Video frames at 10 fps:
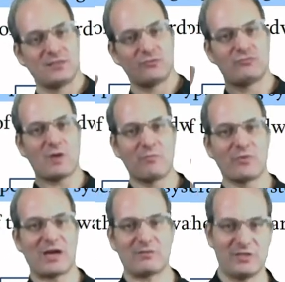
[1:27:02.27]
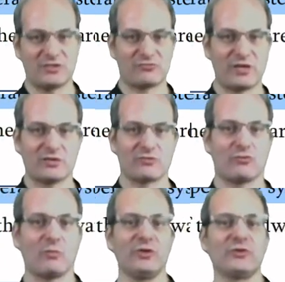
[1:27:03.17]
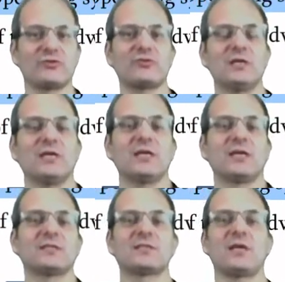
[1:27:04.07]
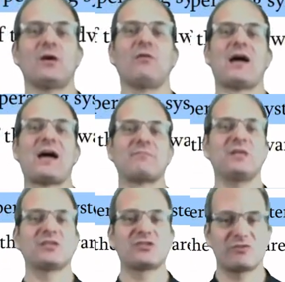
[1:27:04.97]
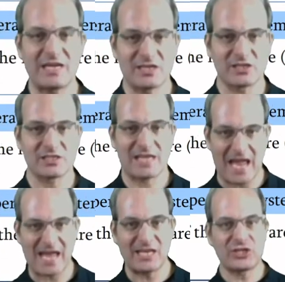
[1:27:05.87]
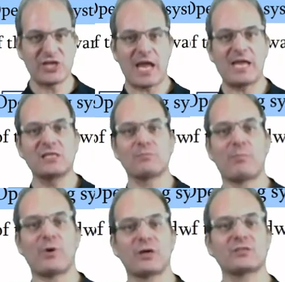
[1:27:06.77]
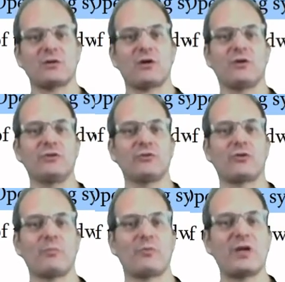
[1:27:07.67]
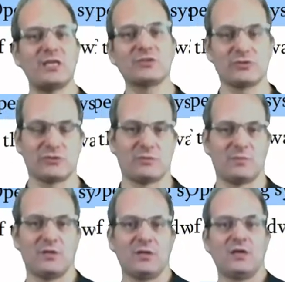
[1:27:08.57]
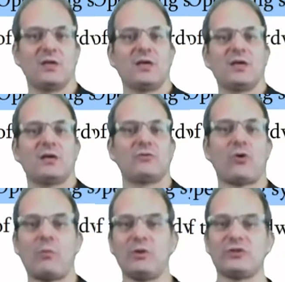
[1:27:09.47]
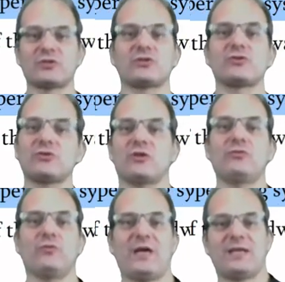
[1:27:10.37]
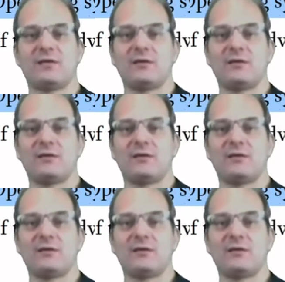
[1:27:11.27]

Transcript: Remember, administrator, normal user. So administrators can change parts on your operating system. Normal users should not do that.